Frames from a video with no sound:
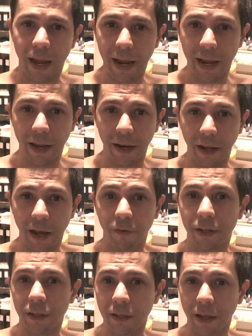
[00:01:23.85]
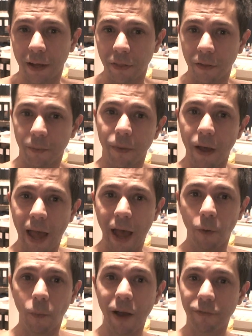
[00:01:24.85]
and I really like them.
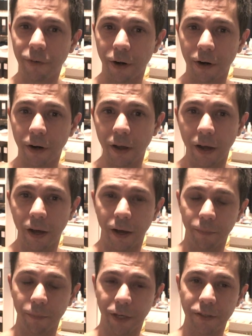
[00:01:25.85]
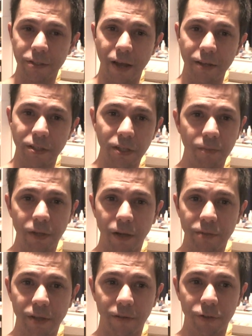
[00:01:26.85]
However, um, because I
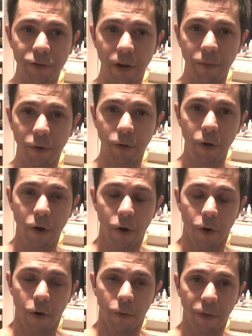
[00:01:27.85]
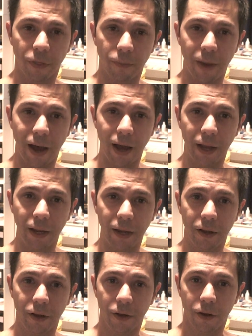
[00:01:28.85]
sometimes have trouble with
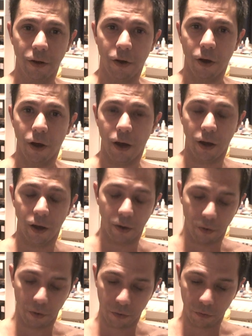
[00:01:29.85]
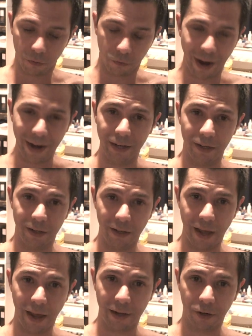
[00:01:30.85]
my uh, right
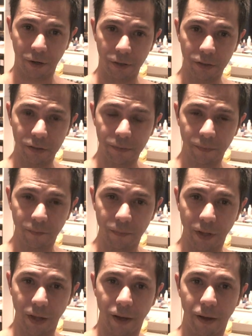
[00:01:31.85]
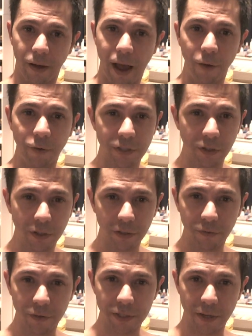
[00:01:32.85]
ankle. Uh, I was looking
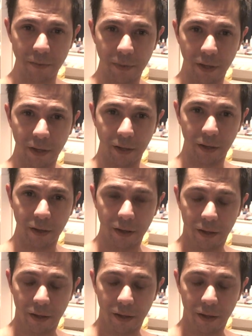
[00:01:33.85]
for something